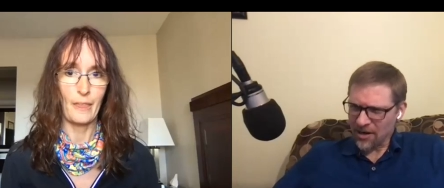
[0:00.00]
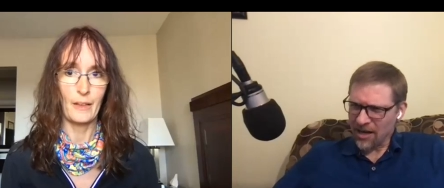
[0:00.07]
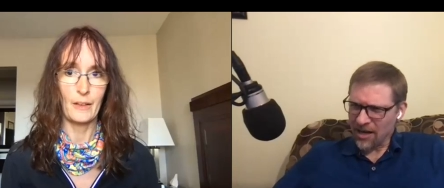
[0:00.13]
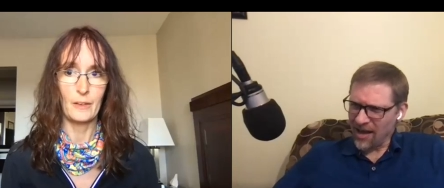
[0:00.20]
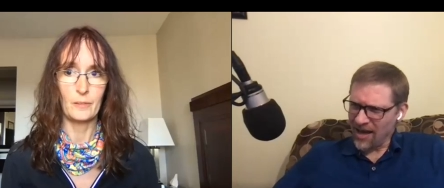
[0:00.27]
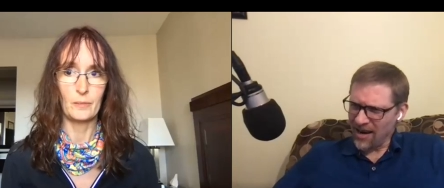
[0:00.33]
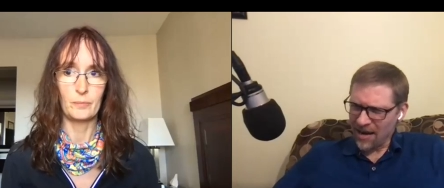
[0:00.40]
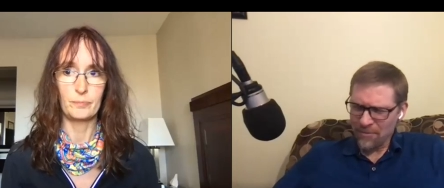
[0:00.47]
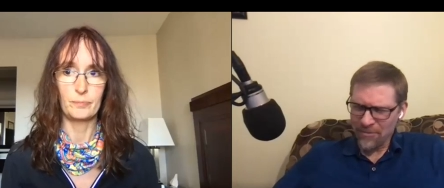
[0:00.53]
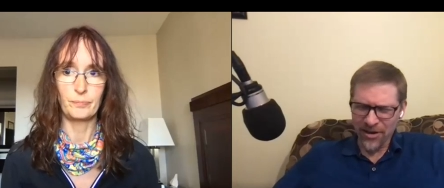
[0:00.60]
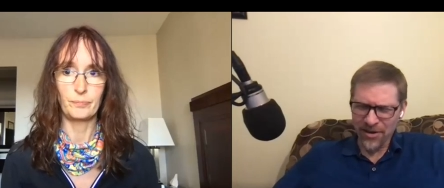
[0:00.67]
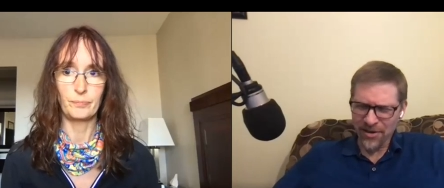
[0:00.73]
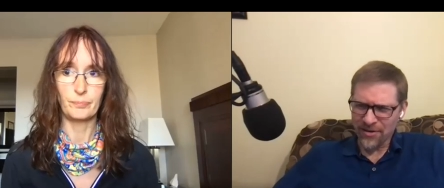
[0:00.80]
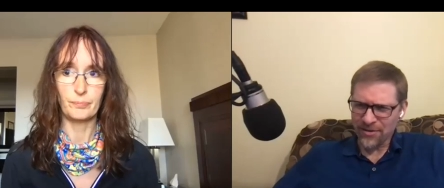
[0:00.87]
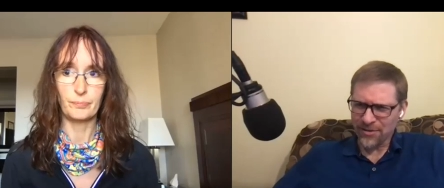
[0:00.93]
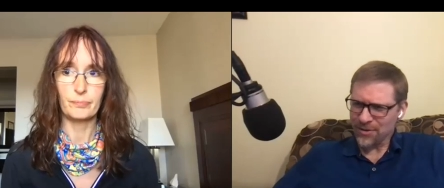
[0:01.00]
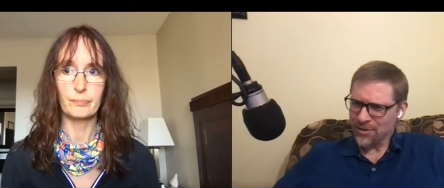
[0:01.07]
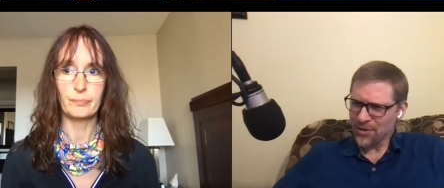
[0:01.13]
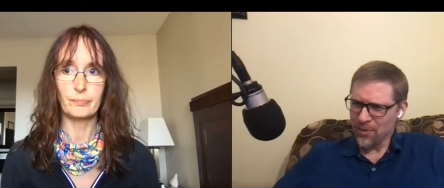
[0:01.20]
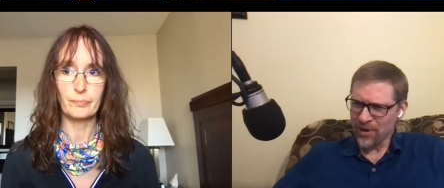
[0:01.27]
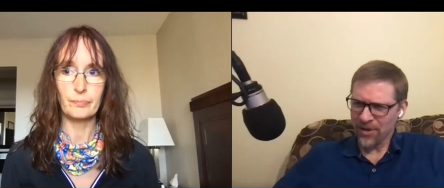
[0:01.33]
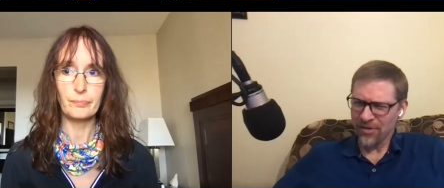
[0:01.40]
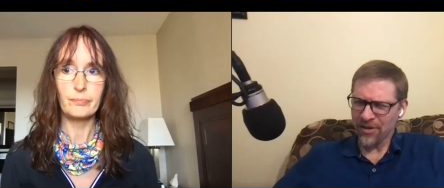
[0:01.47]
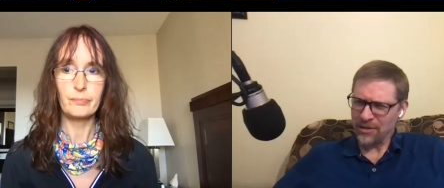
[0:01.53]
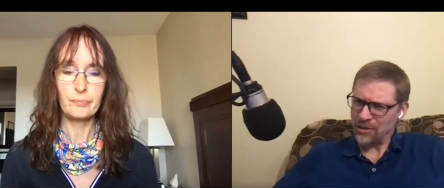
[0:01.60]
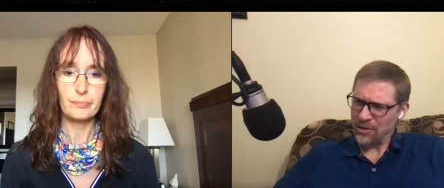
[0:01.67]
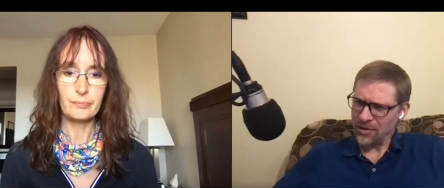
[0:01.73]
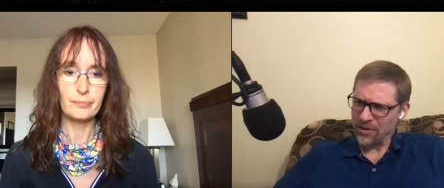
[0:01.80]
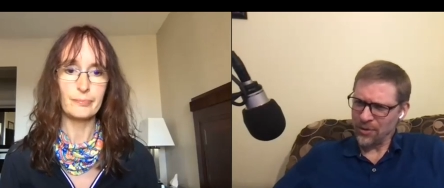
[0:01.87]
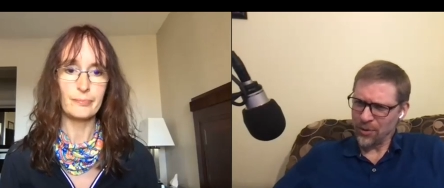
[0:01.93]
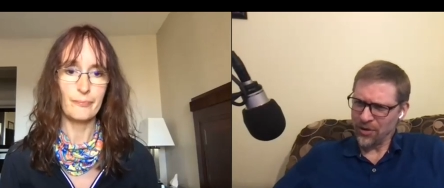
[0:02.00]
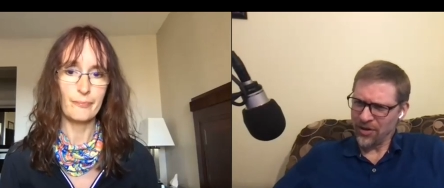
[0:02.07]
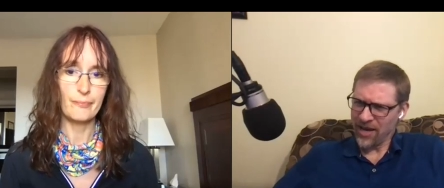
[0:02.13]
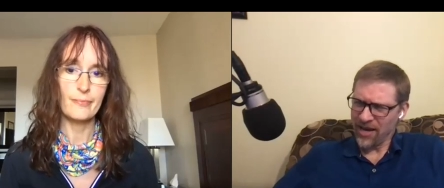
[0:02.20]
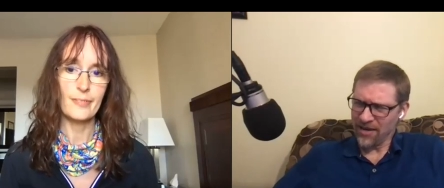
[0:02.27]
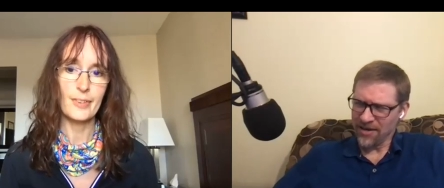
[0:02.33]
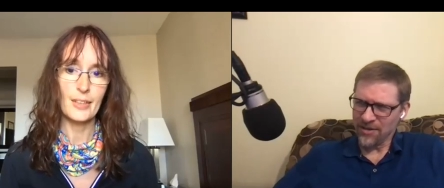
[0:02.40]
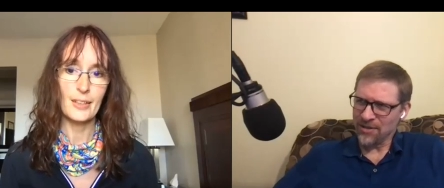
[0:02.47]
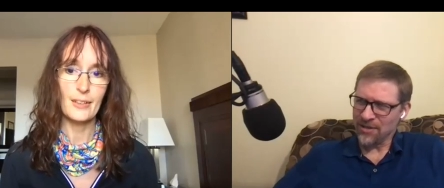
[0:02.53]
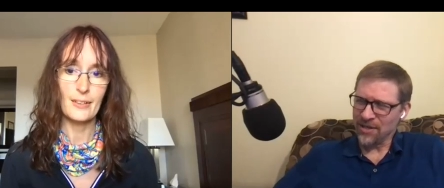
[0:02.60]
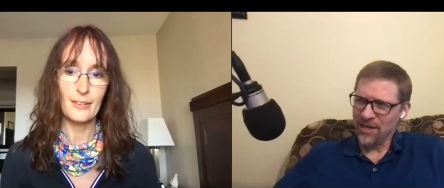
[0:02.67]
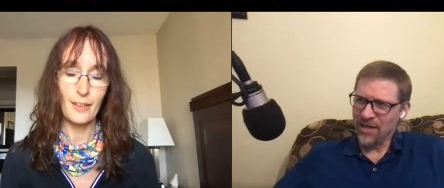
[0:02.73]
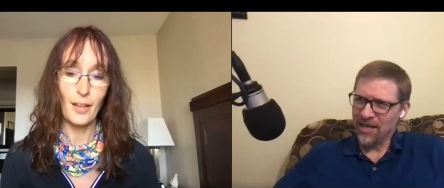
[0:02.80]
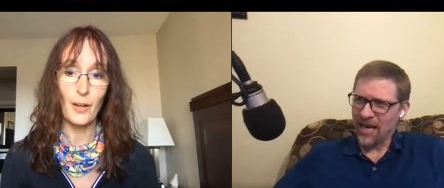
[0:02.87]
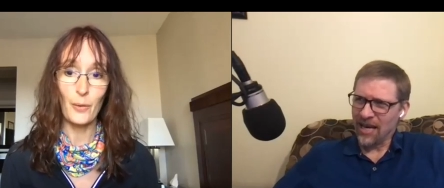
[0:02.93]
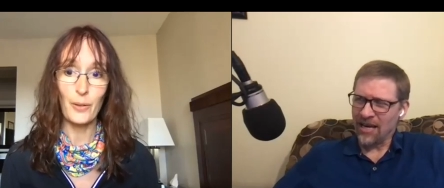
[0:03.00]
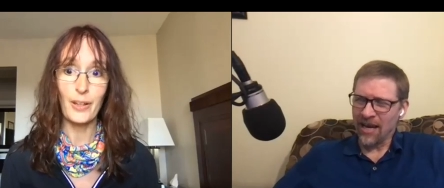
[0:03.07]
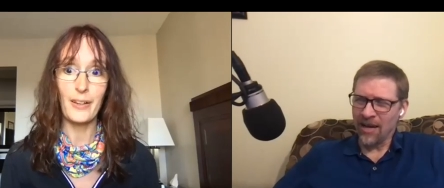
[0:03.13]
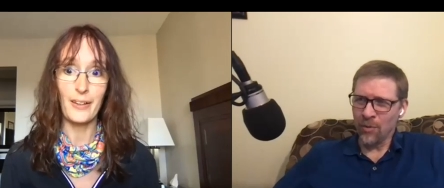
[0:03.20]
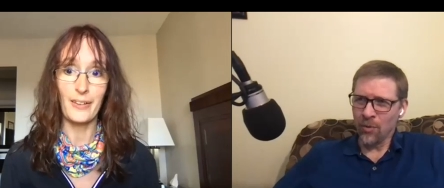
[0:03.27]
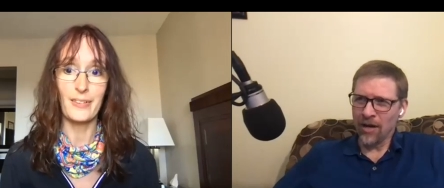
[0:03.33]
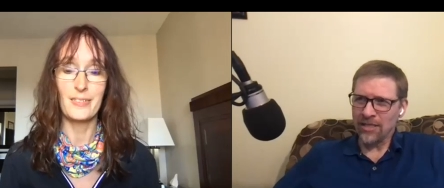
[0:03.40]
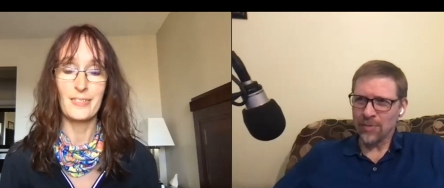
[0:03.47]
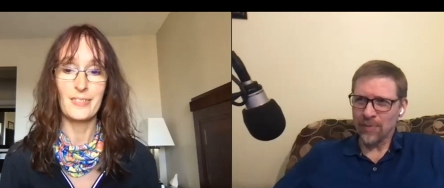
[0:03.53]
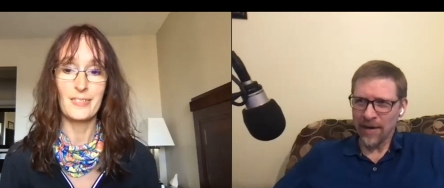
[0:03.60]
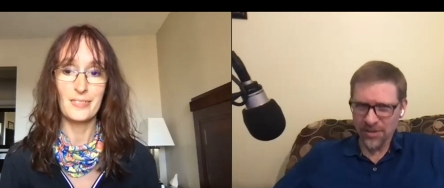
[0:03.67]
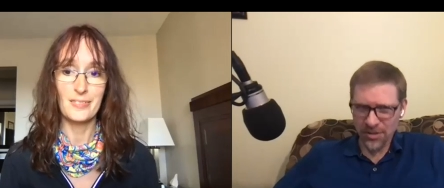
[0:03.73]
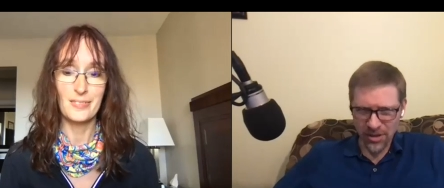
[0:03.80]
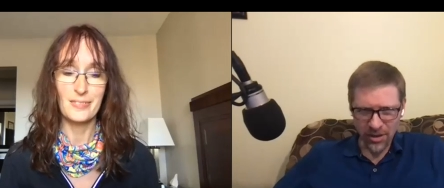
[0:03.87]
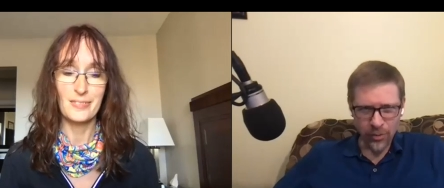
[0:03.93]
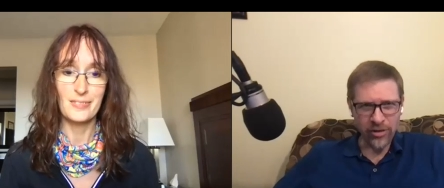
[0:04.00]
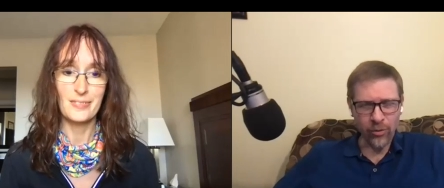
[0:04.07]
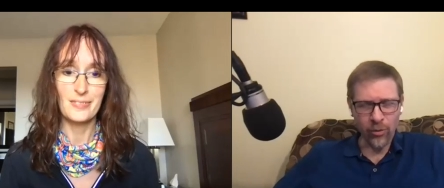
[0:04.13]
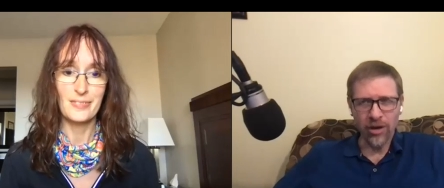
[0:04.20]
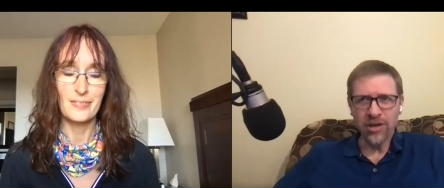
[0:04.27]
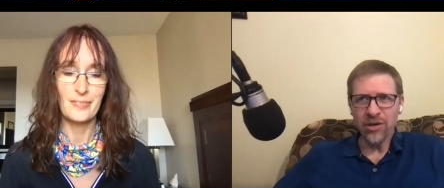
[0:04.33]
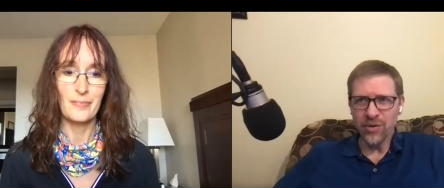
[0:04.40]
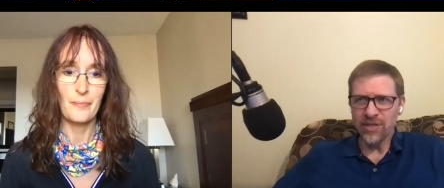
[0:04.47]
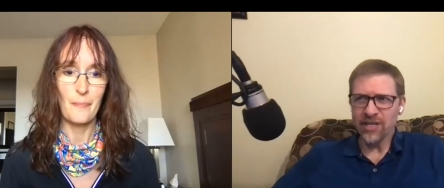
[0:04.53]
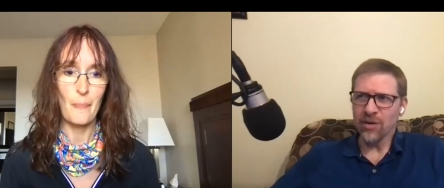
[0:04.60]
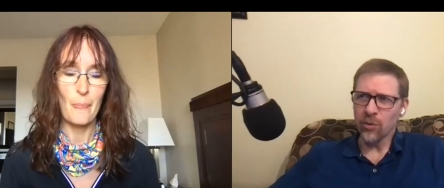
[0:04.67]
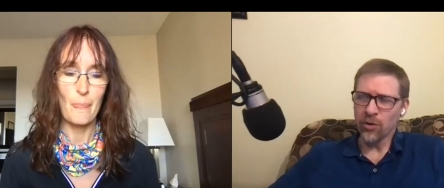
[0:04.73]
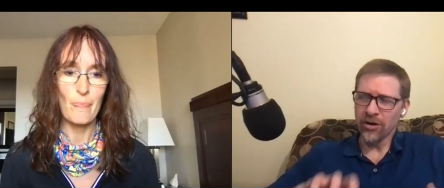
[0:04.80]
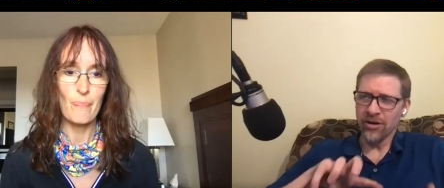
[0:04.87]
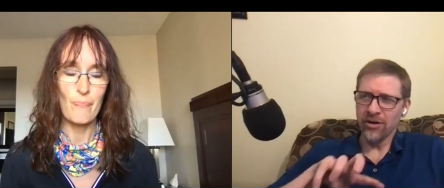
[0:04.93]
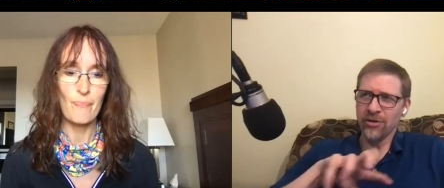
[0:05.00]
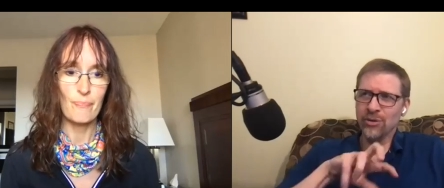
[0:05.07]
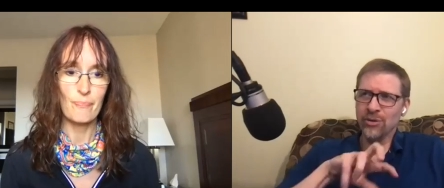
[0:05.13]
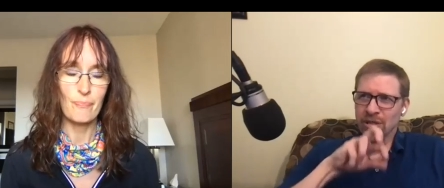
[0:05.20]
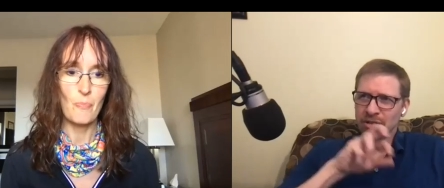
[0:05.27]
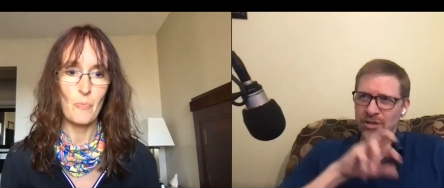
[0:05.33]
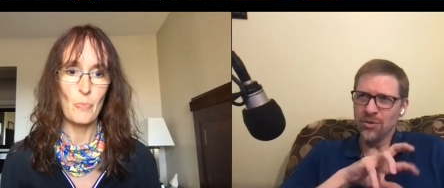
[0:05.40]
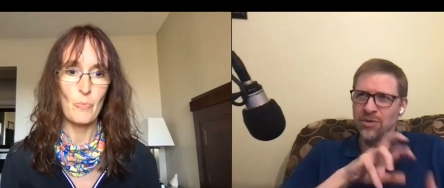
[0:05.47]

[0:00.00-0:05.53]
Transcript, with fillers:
Speaker 1: a lot of, I'm thinking there's so many things you could do with that because oh, yeah. and, and, especially with what you did where you're using two